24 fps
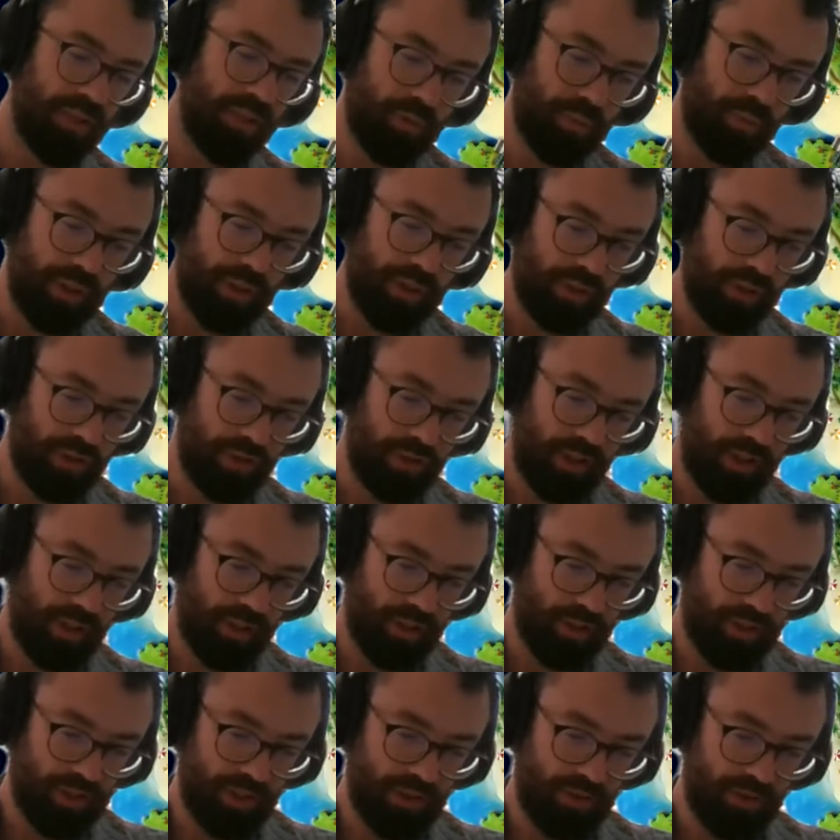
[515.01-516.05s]
that we can
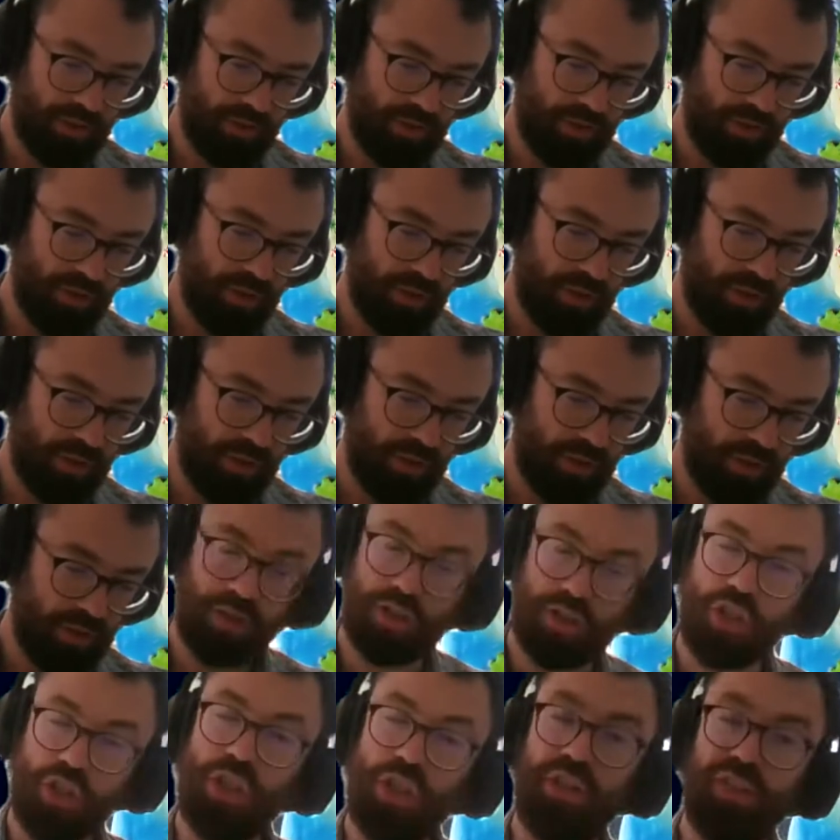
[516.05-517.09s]
actually
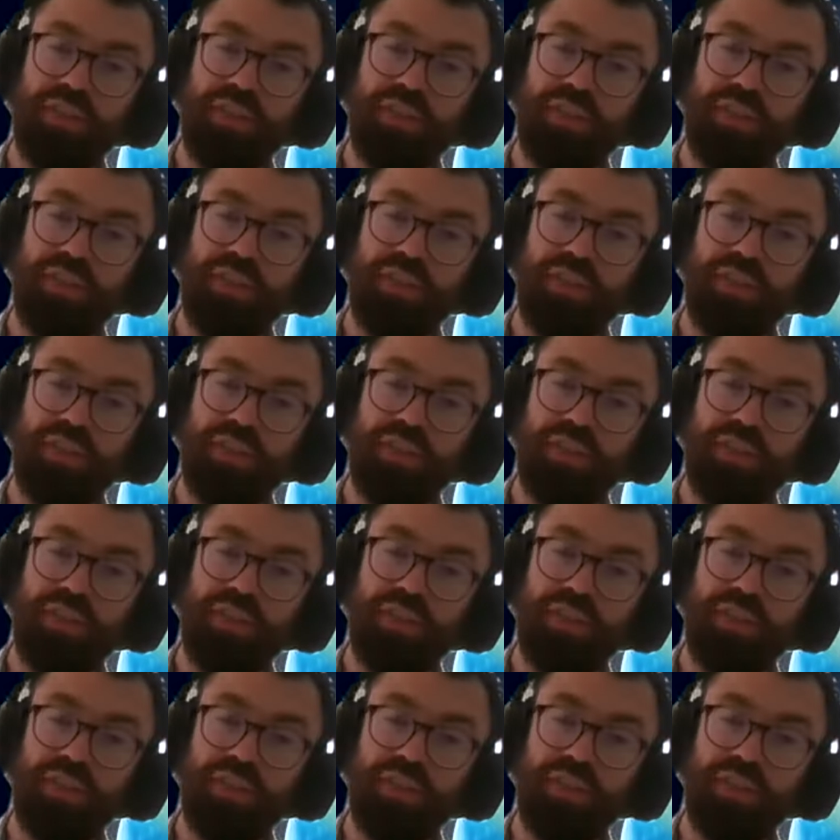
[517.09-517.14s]
achieve.